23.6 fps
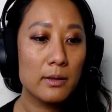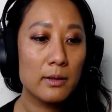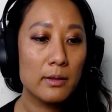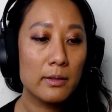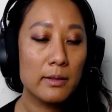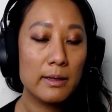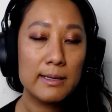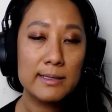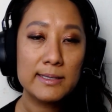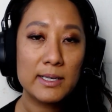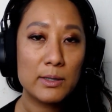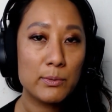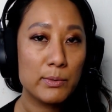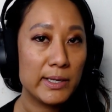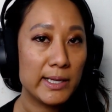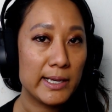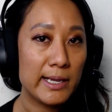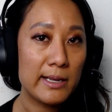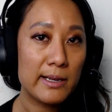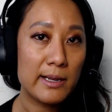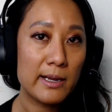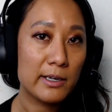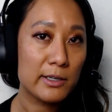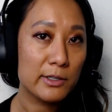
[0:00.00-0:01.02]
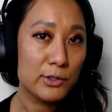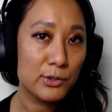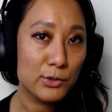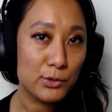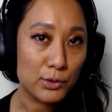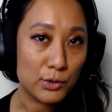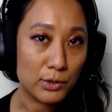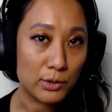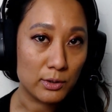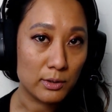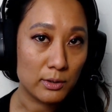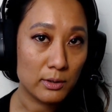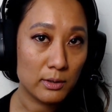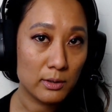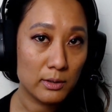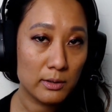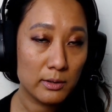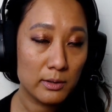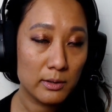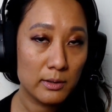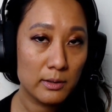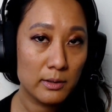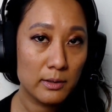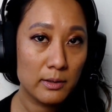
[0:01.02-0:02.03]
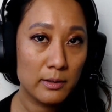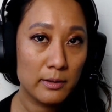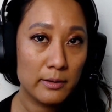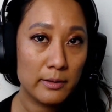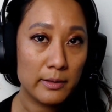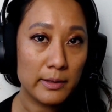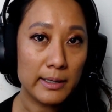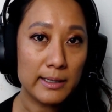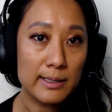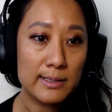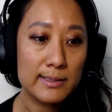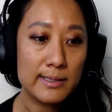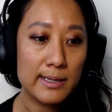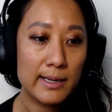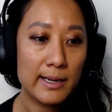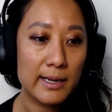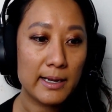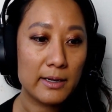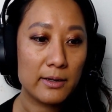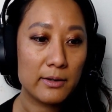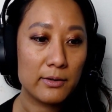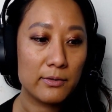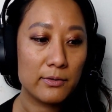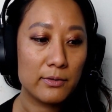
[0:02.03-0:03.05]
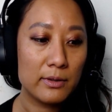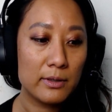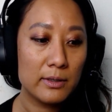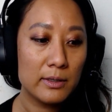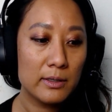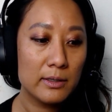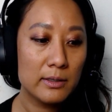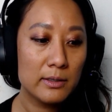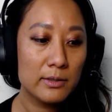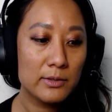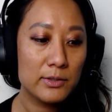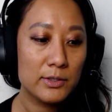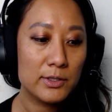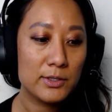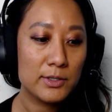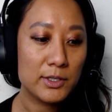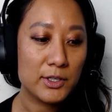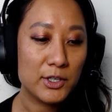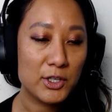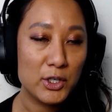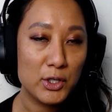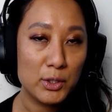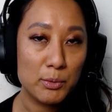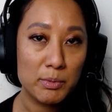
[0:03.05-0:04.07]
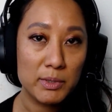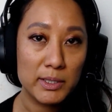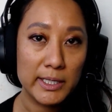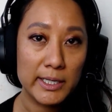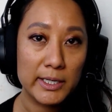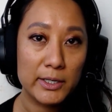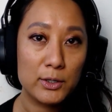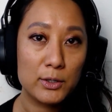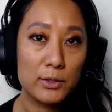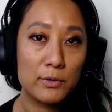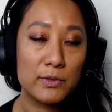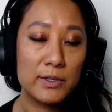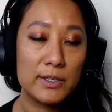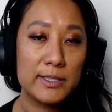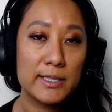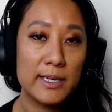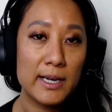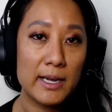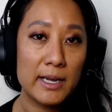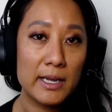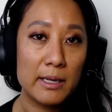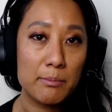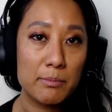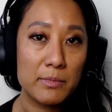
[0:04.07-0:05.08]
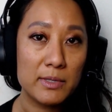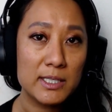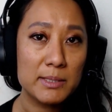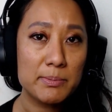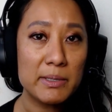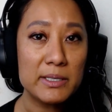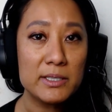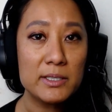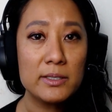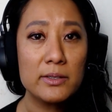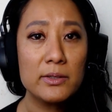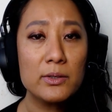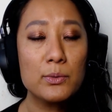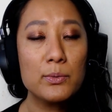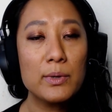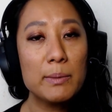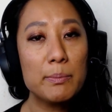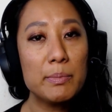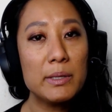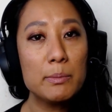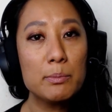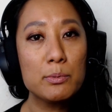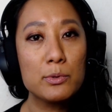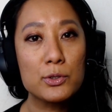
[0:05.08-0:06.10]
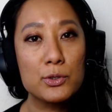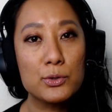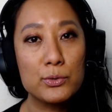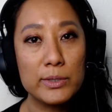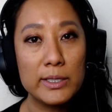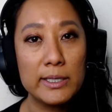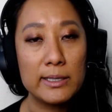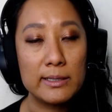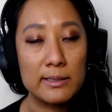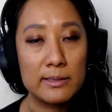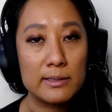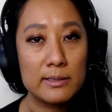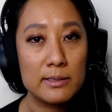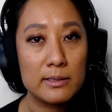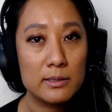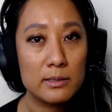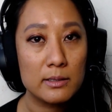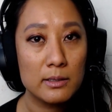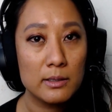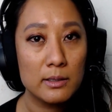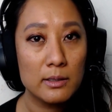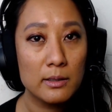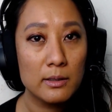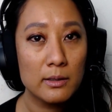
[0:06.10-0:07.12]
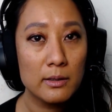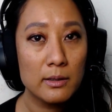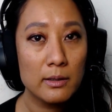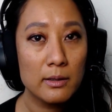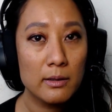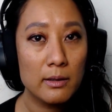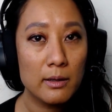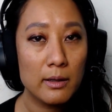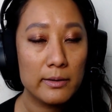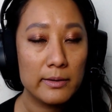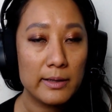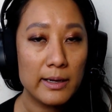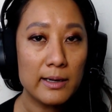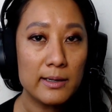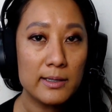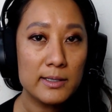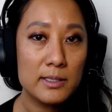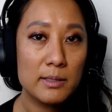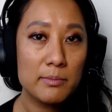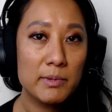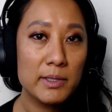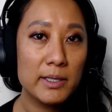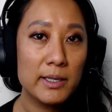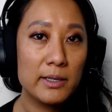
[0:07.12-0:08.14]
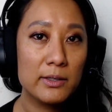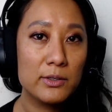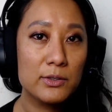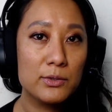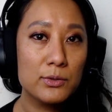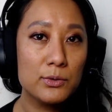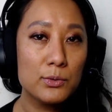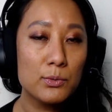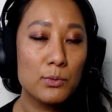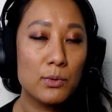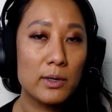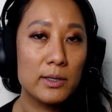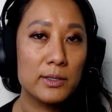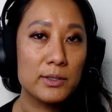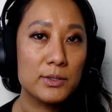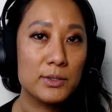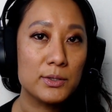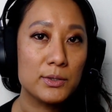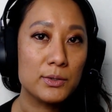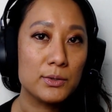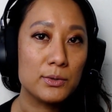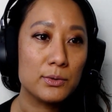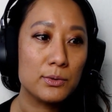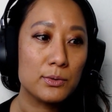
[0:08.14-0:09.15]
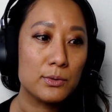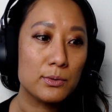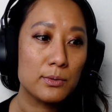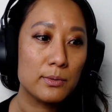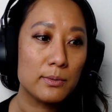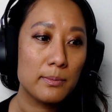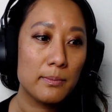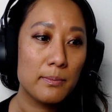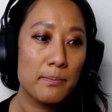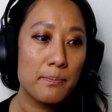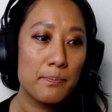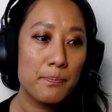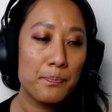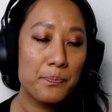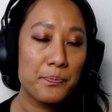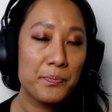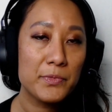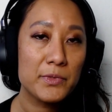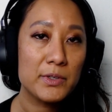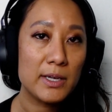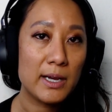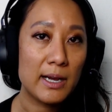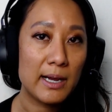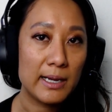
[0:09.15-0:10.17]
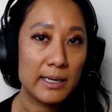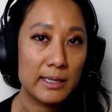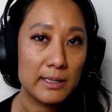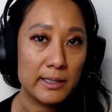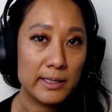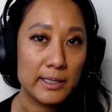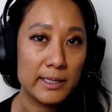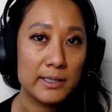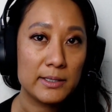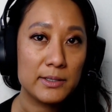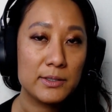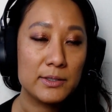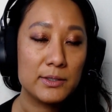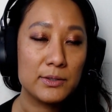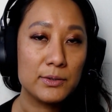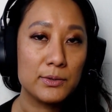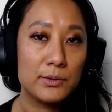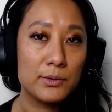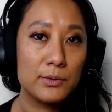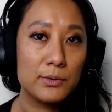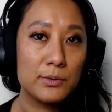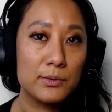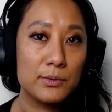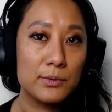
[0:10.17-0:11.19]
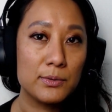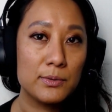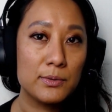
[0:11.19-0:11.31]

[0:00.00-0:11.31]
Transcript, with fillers: things that we cannot control, things that have just accumulated over time, especially the way people treat us. That is something I do want to highlight, to